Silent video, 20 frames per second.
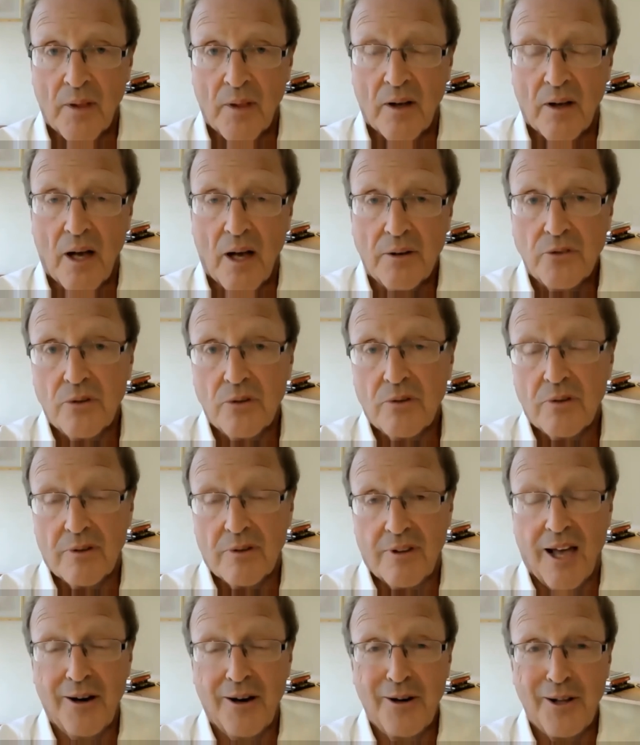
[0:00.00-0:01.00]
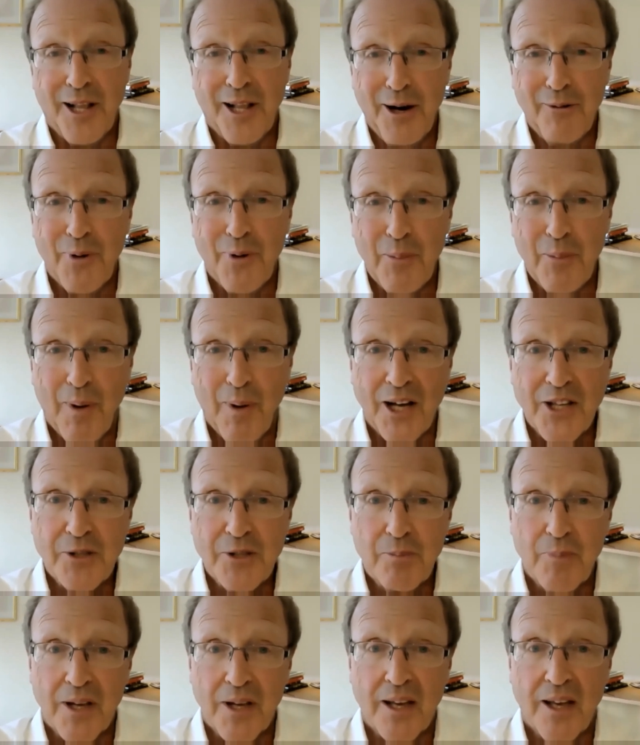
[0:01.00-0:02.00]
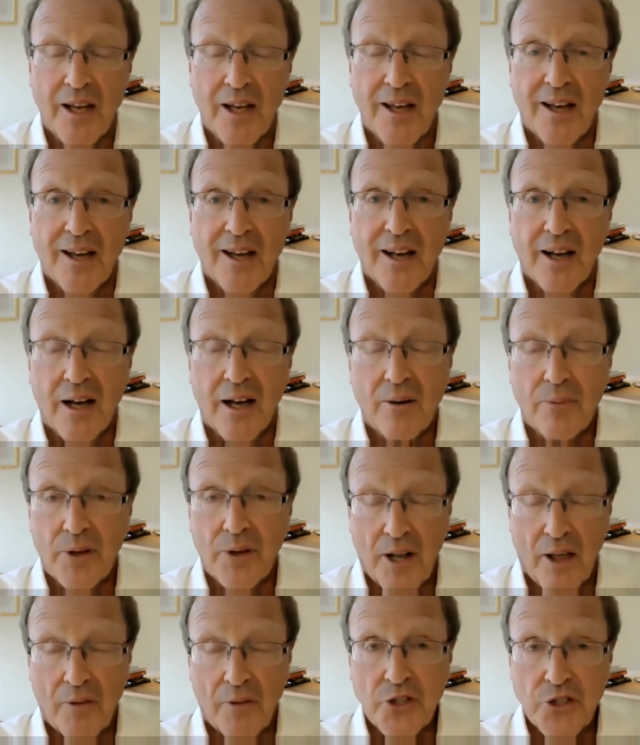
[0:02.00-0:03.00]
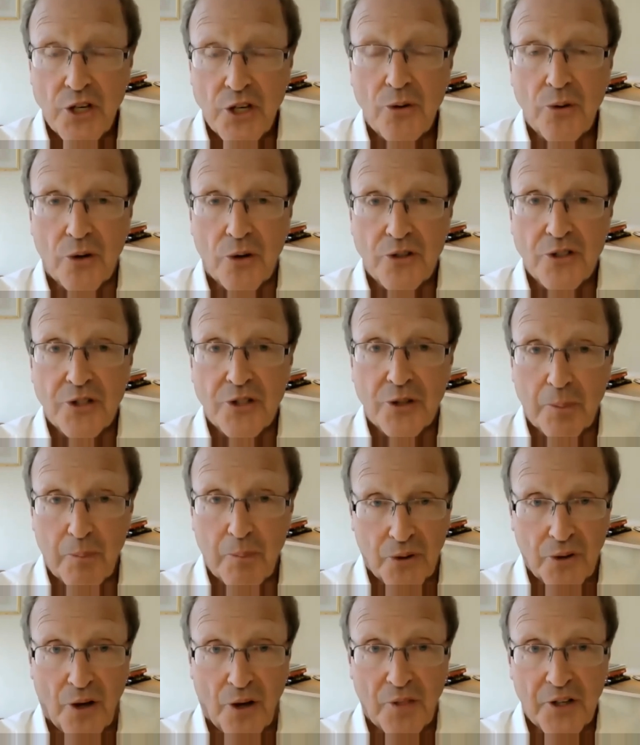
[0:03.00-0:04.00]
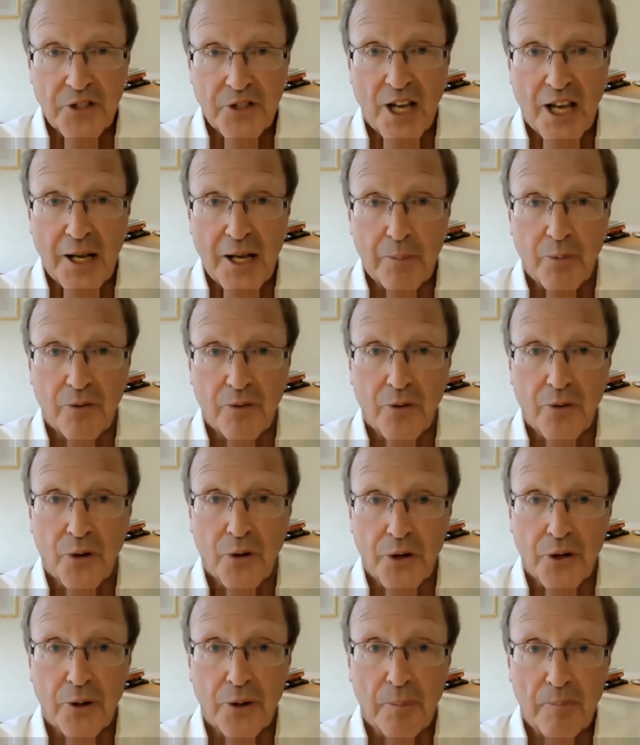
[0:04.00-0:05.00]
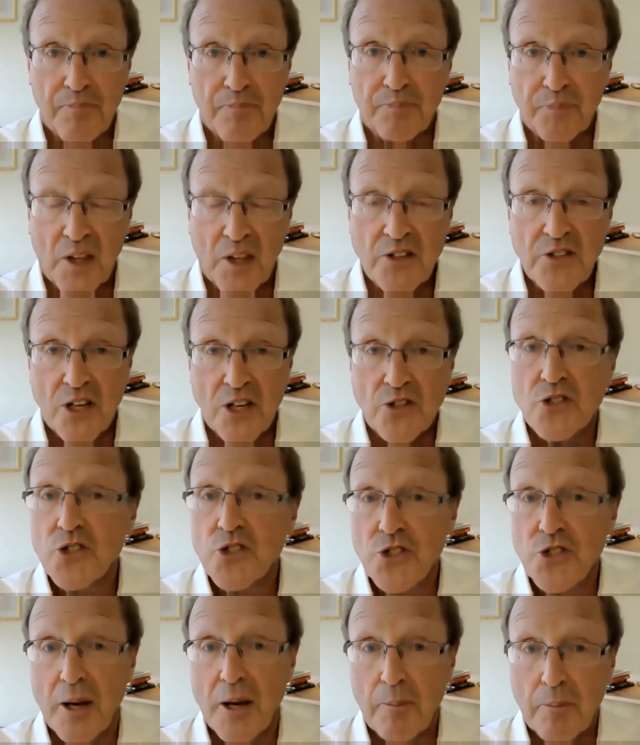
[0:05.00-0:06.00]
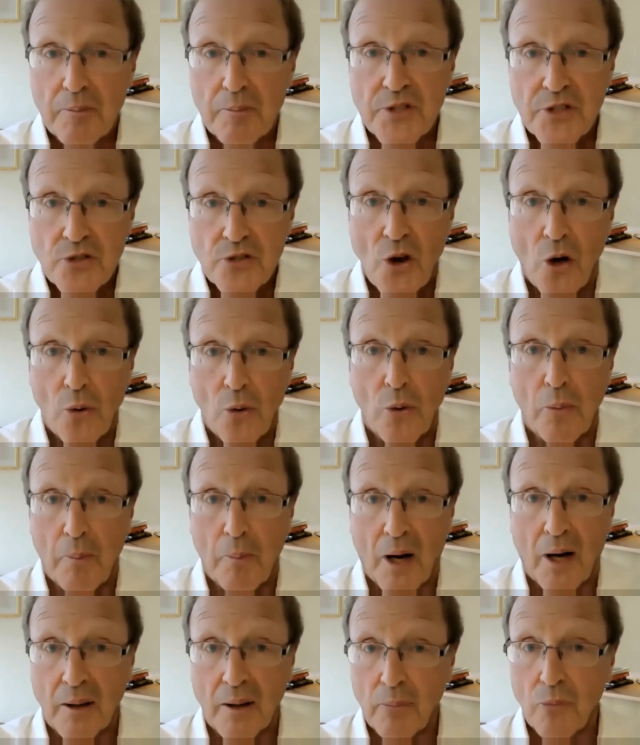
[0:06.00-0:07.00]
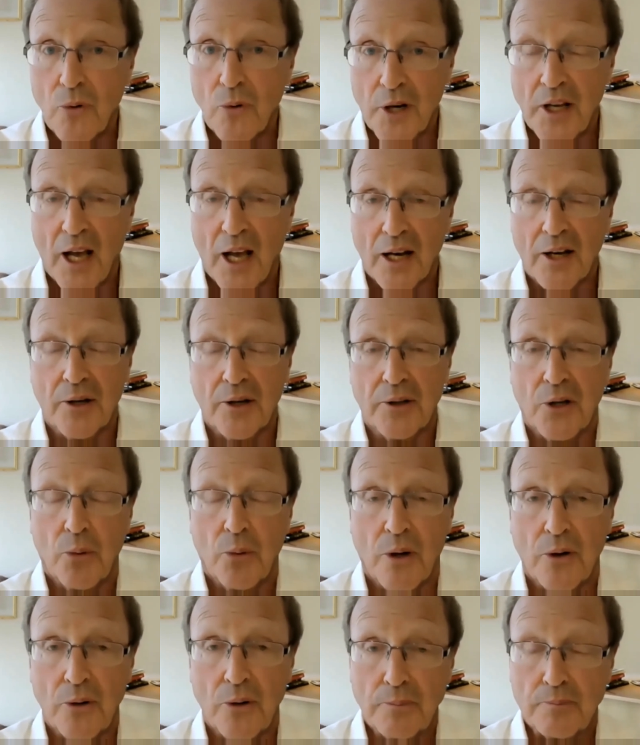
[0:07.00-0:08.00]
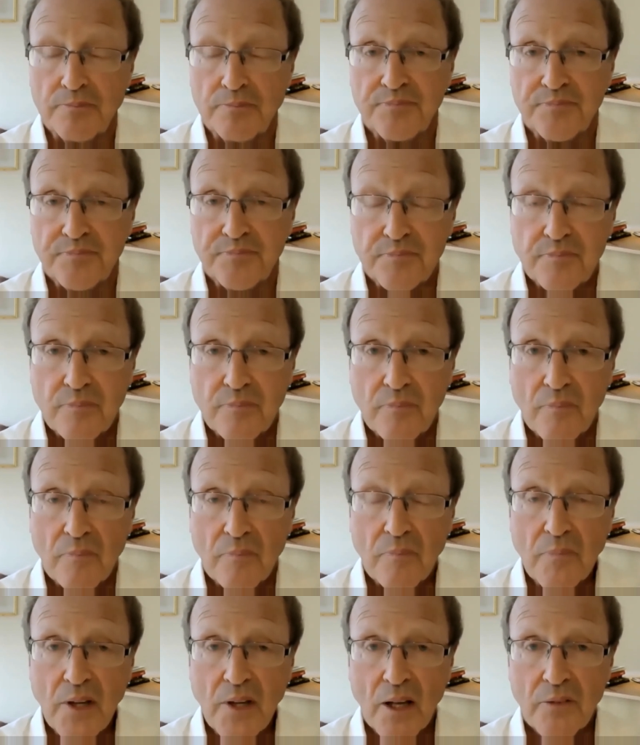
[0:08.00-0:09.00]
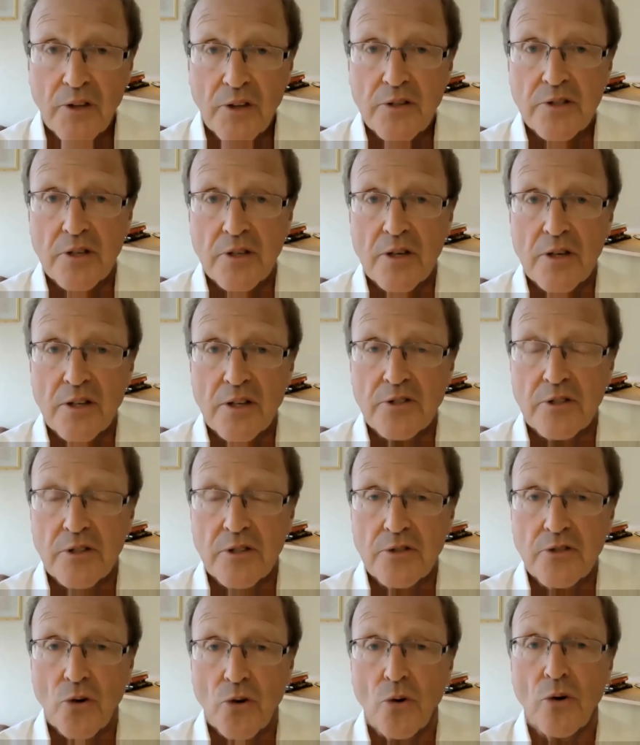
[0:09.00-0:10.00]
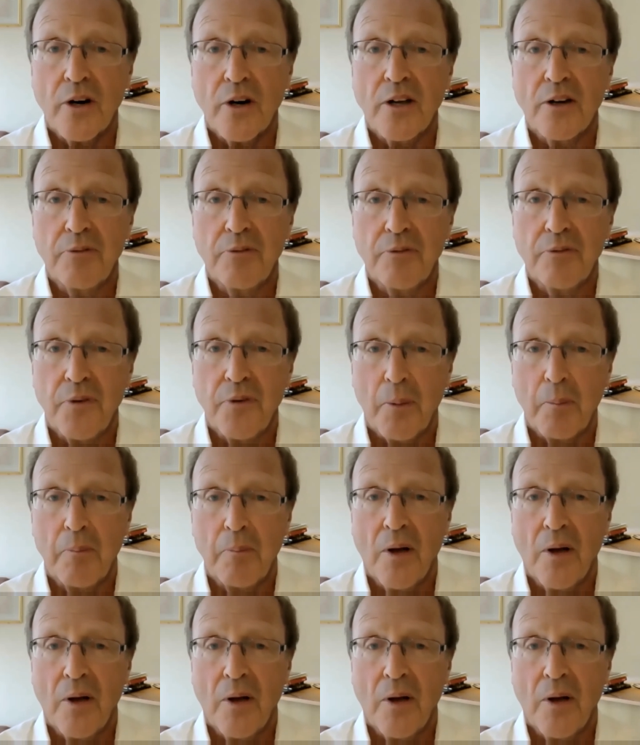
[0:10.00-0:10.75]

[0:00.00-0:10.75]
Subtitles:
And that reminds me of another joke to put on the table for you, since Jim stole my Woody Allen quote. It's the story of a